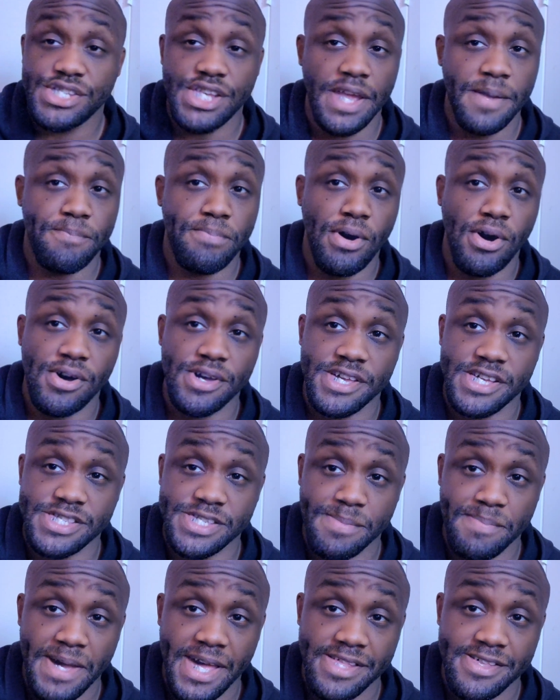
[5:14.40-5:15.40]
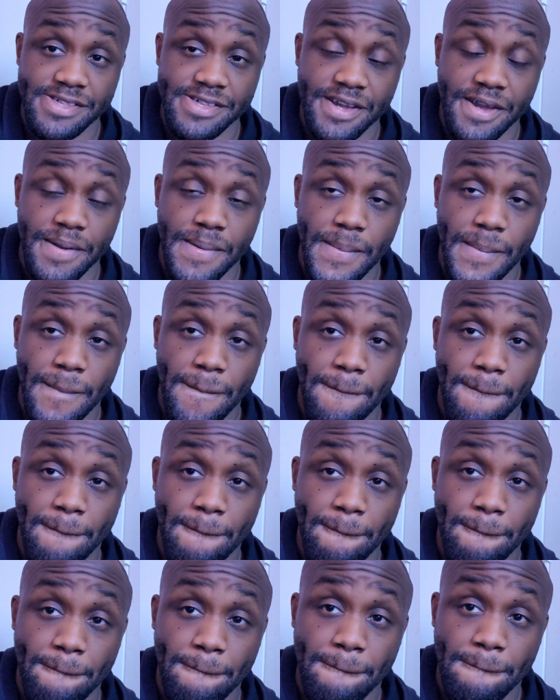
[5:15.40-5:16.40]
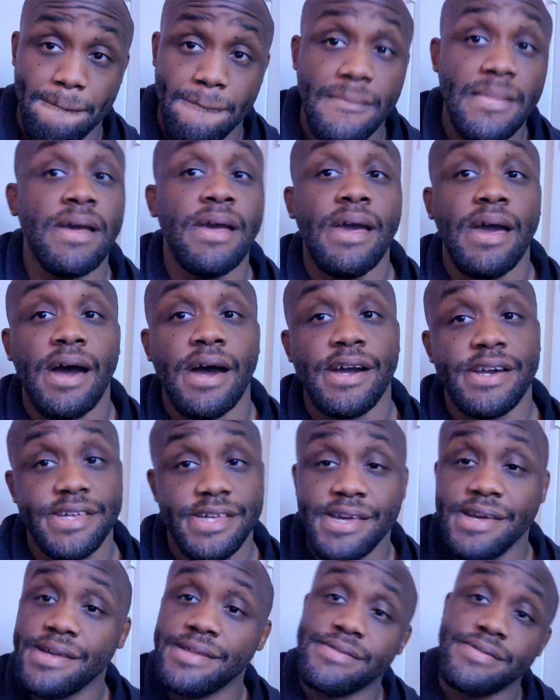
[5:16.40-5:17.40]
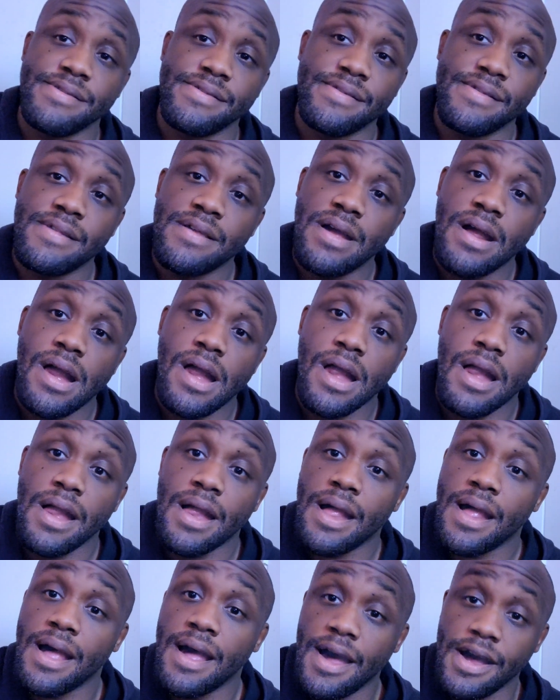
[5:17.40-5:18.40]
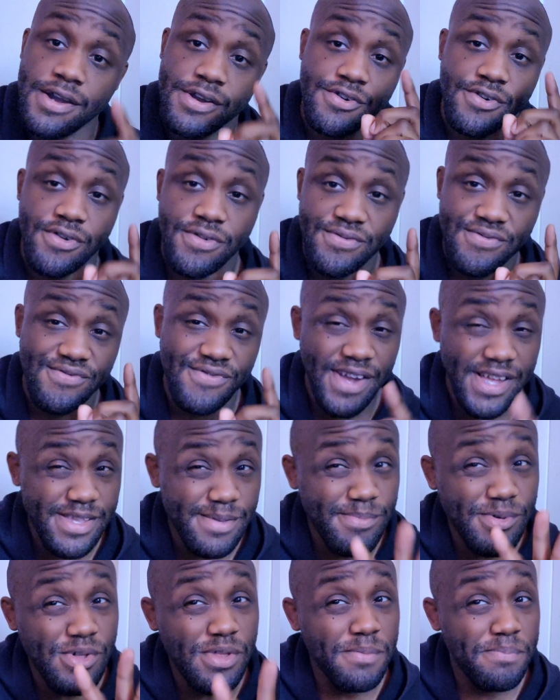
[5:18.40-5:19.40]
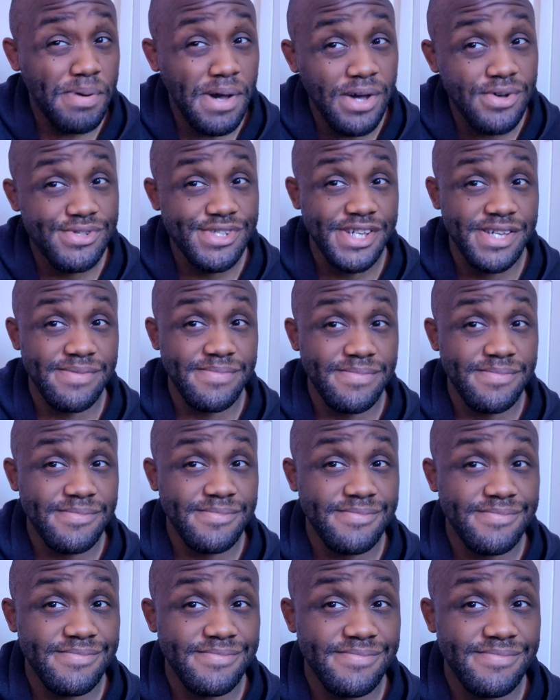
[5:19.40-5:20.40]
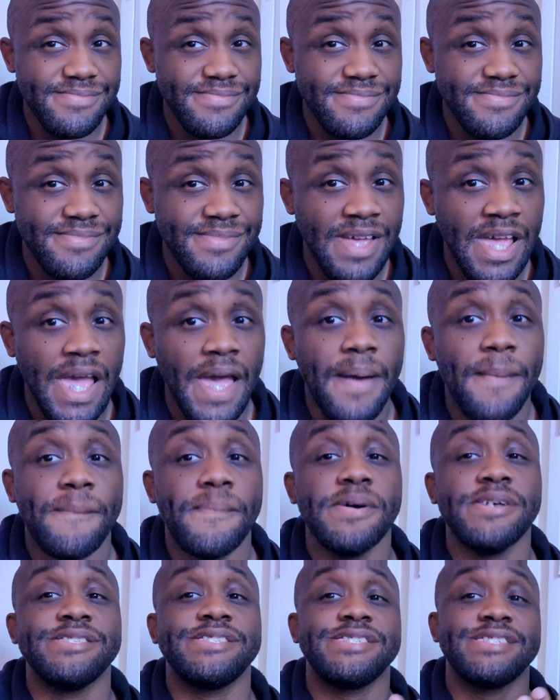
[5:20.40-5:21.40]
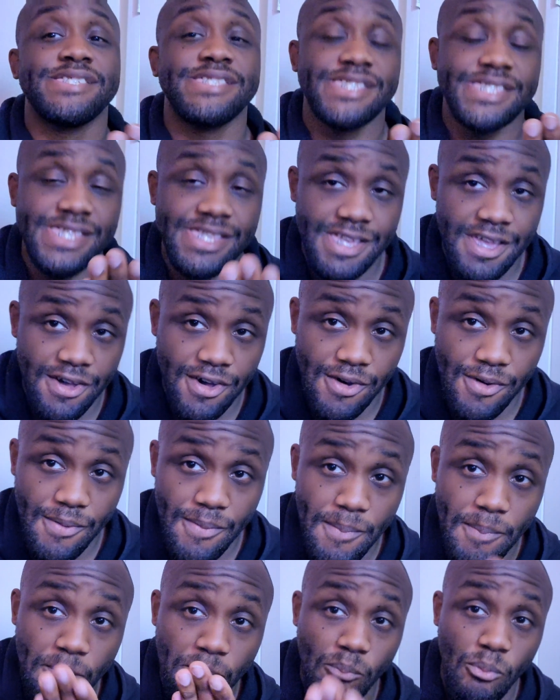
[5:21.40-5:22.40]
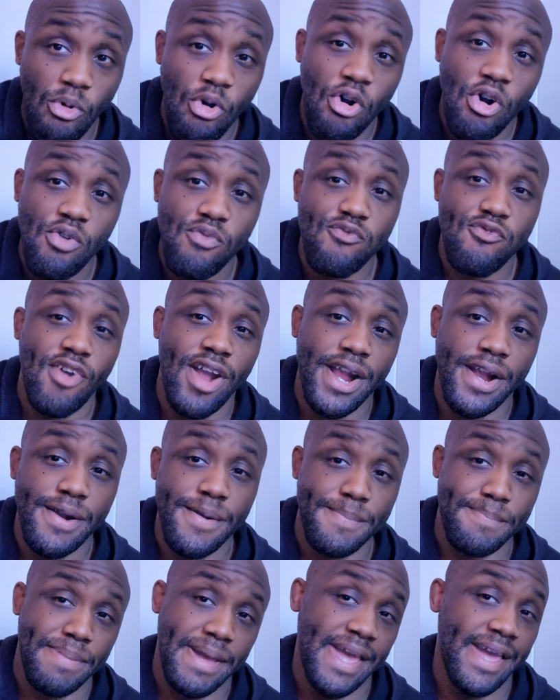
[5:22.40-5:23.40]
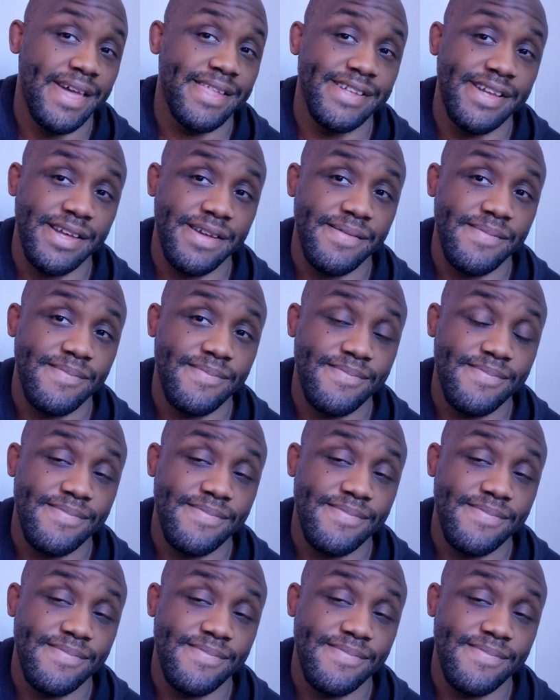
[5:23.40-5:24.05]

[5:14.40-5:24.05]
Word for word: Jake Paul gets him out of there. Again, a credible opponent, but still more record padding.